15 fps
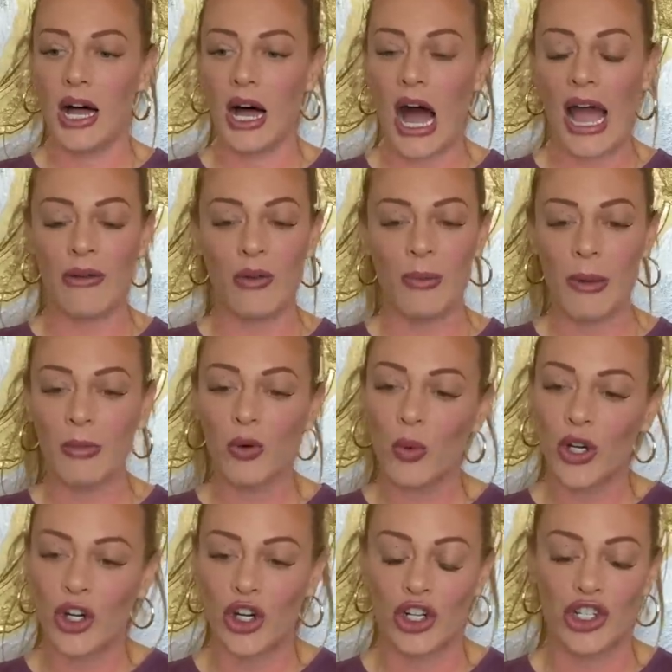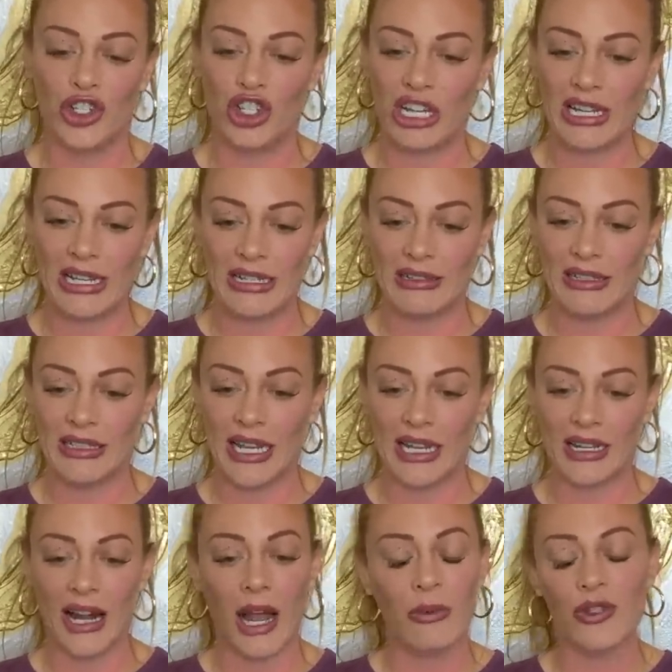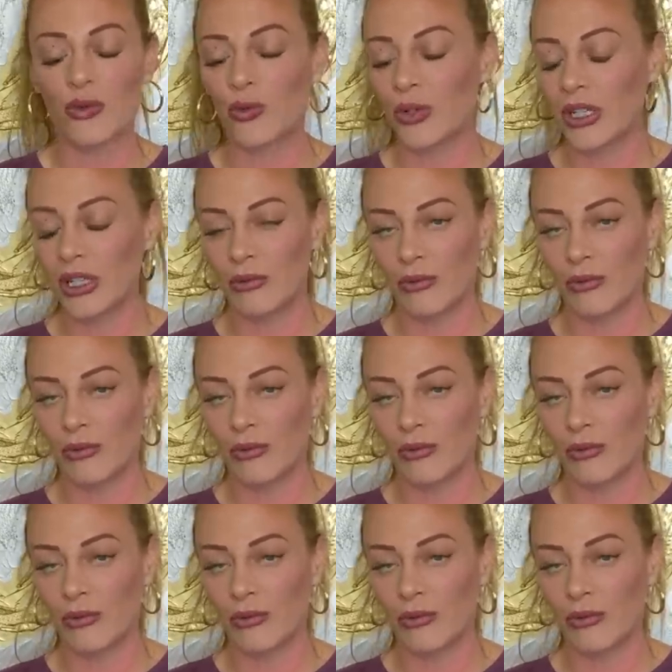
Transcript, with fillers: I remember when her and G-Eazy dated, I was really